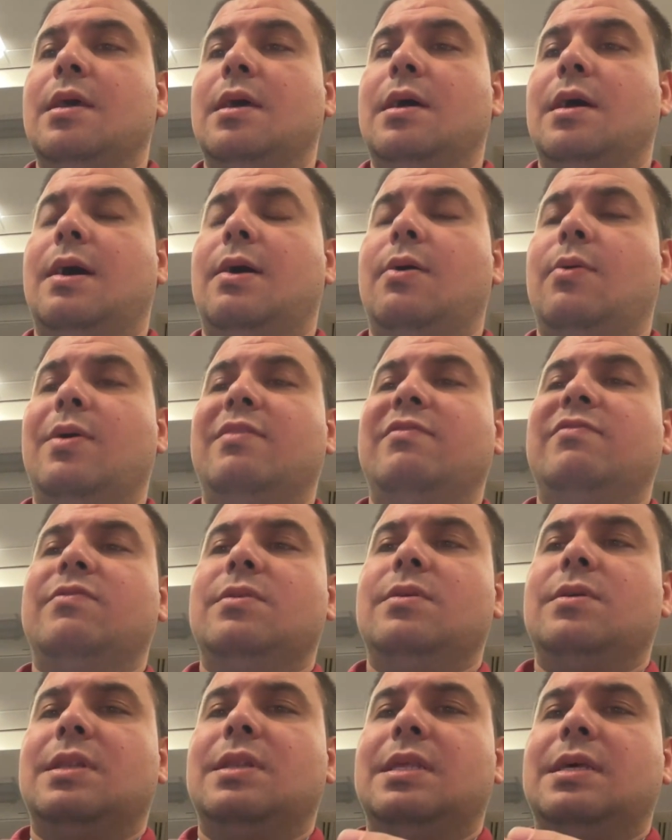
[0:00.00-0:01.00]

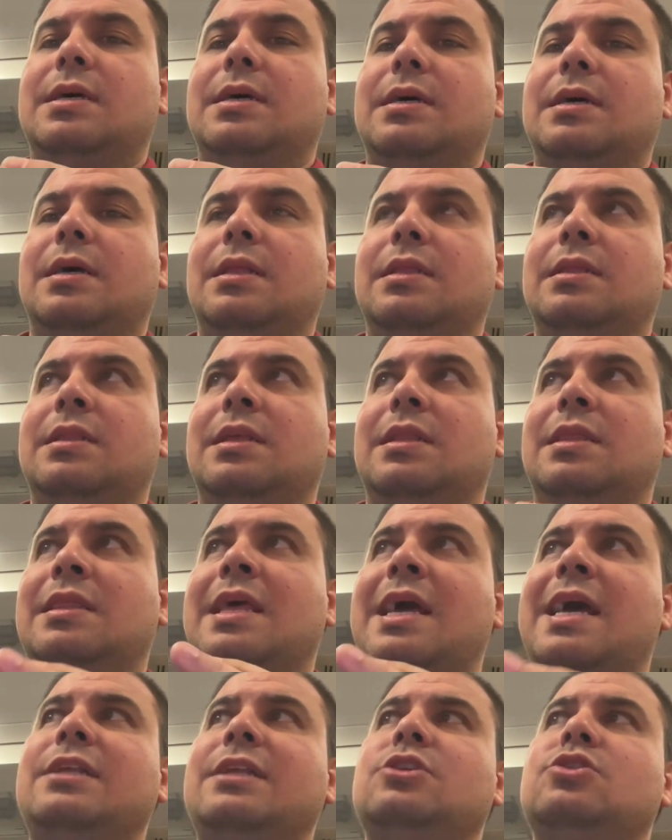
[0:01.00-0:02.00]
However, the
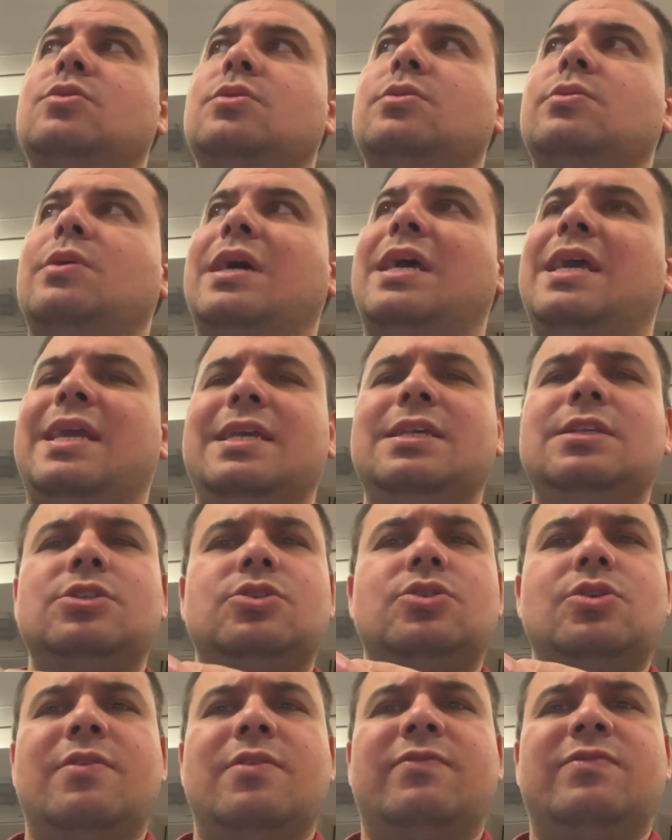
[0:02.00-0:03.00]
natural
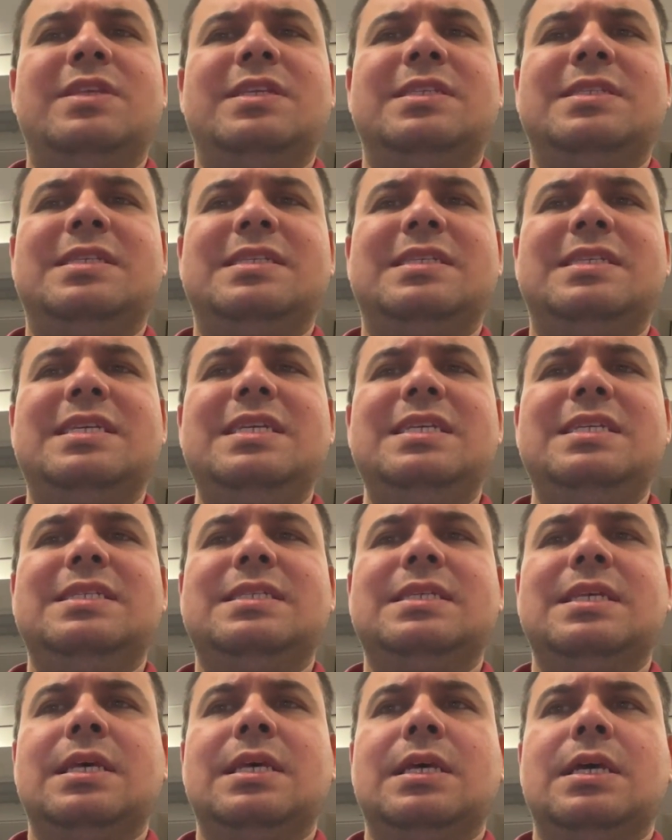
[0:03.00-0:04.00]
history of this
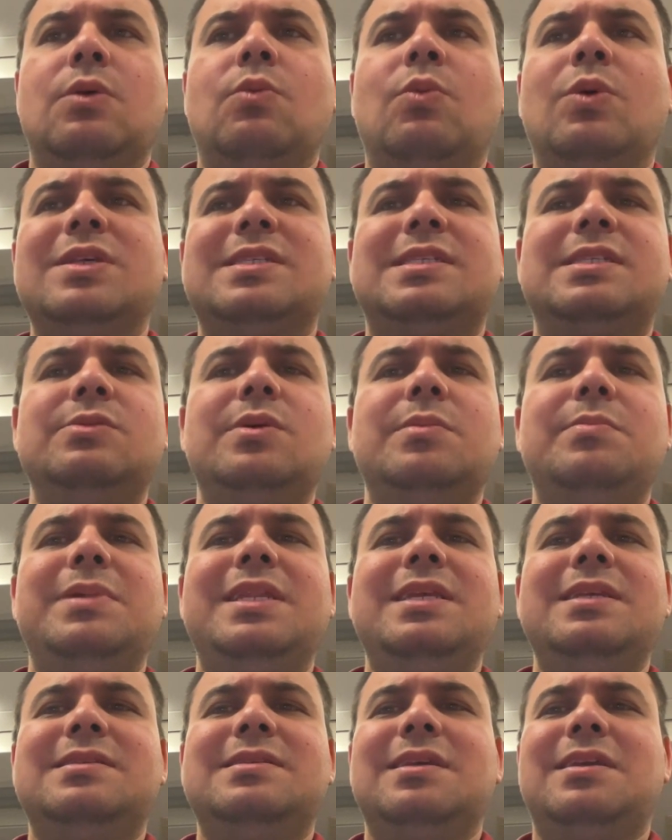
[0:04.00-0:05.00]
disease was still a bit
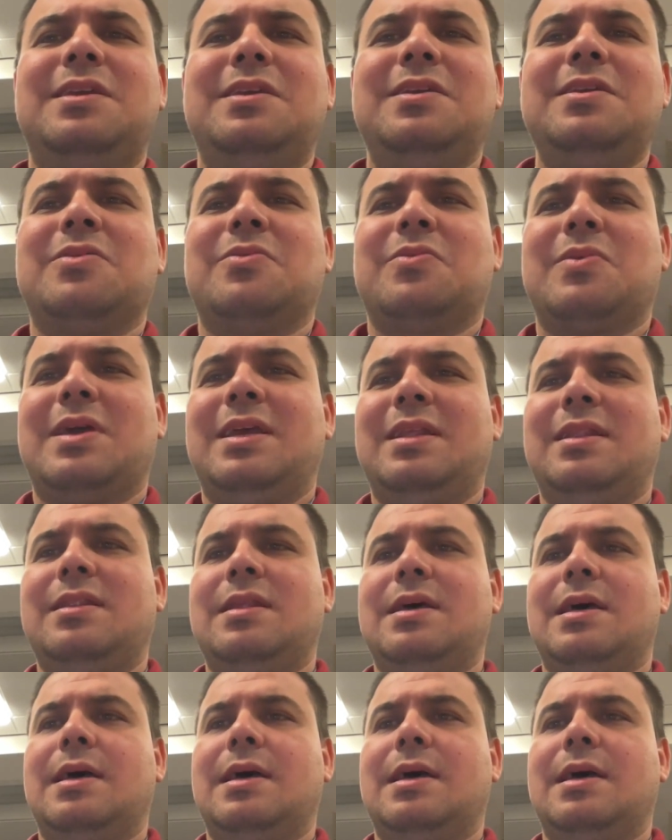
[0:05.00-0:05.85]
insecure, right?